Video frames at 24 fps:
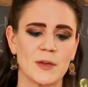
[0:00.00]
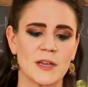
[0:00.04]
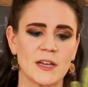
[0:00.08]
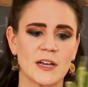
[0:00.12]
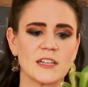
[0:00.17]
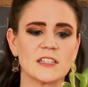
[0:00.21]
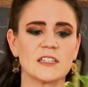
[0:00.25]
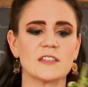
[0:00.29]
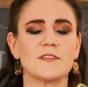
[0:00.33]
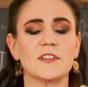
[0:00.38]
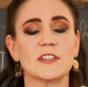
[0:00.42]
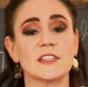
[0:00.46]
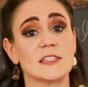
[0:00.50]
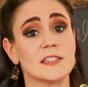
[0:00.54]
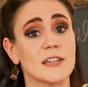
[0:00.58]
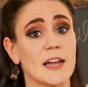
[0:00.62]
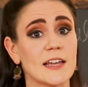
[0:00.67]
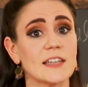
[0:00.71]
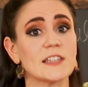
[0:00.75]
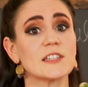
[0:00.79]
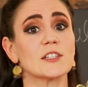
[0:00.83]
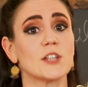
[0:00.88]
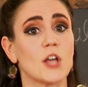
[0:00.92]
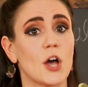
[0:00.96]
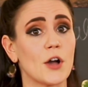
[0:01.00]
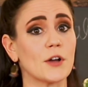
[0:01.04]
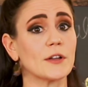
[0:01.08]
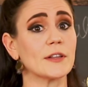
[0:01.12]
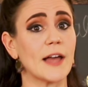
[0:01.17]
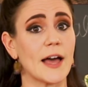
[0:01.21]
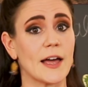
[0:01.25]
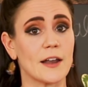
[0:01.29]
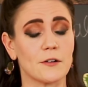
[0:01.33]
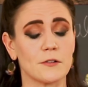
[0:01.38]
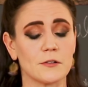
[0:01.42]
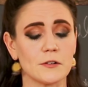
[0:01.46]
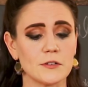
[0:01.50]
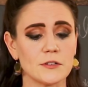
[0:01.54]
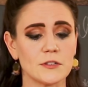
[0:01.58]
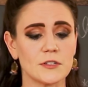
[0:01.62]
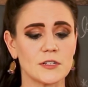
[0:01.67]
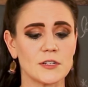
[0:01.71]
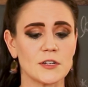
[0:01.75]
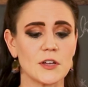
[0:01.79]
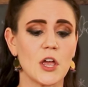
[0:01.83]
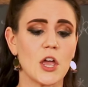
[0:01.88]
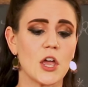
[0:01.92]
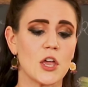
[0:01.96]
because of its nice long
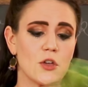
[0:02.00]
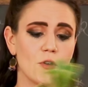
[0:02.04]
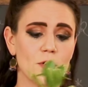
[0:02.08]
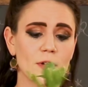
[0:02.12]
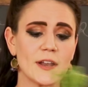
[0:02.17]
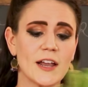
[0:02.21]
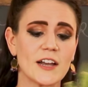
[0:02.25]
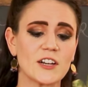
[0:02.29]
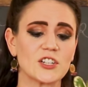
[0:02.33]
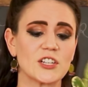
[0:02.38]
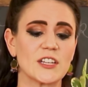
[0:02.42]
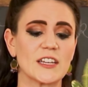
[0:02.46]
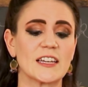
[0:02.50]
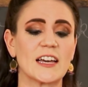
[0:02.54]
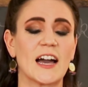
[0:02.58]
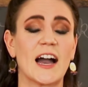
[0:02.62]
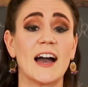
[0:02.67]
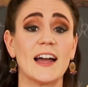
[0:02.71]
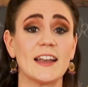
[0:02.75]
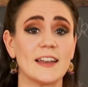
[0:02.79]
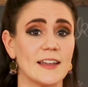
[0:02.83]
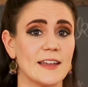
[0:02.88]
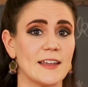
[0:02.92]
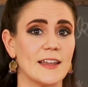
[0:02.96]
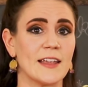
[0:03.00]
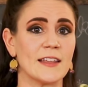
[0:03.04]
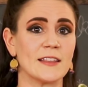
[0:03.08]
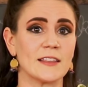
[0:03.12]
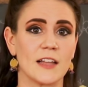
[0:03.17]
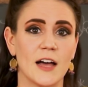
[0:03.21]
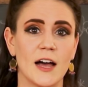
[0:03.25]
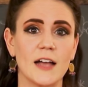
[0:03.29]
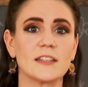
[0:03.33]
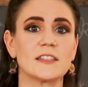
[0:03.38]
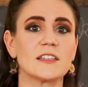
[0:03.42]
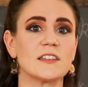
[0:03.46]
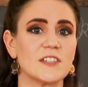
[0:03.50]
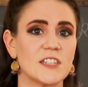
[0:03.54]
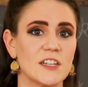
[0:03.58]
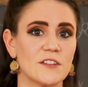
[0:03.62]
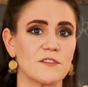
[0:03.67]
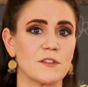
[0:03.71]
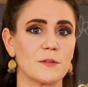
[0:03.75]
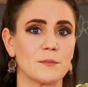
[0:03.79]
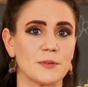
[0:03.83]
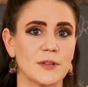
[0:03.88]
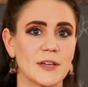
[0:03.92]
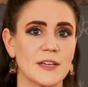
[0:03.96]
laterals, you can actually cut it in lots of
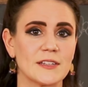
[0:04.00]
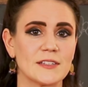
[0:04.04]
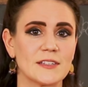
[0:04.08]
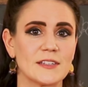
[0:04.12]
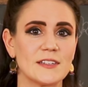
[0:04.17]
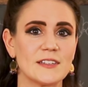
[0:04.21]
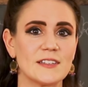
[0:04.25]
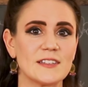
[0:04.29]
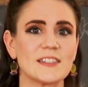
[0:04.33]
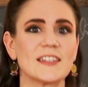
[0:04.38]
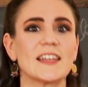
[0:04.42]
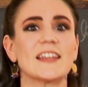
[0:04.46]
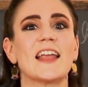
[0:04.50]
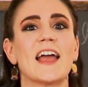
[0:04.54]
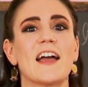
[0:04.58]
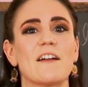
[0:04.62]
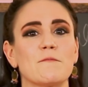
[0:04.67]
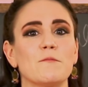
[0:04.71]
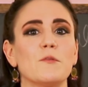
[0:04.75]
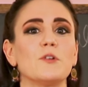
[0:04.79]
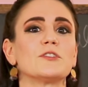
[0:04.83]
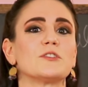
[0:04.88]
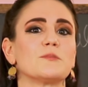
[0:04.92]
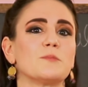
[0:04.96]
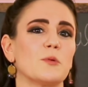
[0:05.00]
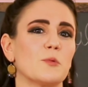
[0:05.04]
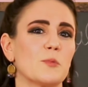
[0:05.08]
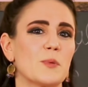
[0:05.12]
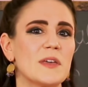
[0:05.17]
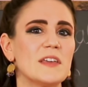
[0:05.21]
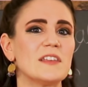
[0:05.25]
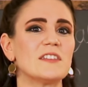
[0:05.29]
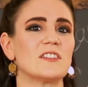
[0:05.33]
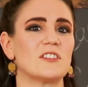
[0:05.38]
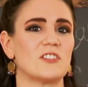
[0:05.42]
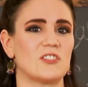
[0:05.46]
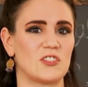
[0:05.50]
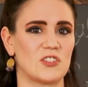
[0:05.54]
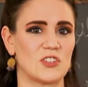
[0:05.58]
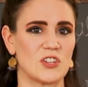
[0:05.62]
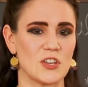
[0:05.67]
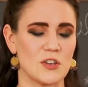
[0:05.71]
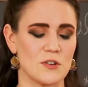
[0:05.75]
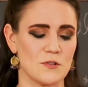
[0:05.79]
different places and have multiple pieces to